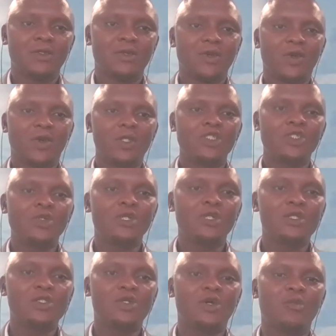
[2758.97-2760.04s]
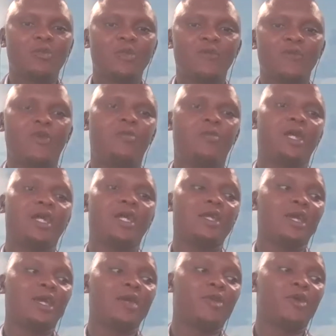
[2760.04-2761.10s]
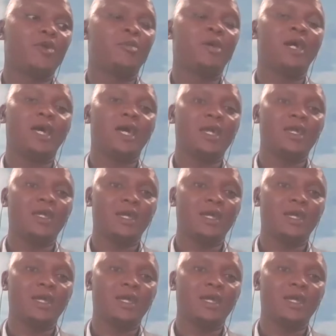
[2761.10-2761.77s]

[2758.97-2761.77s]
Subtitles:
It shouldn't stop me from running a proper and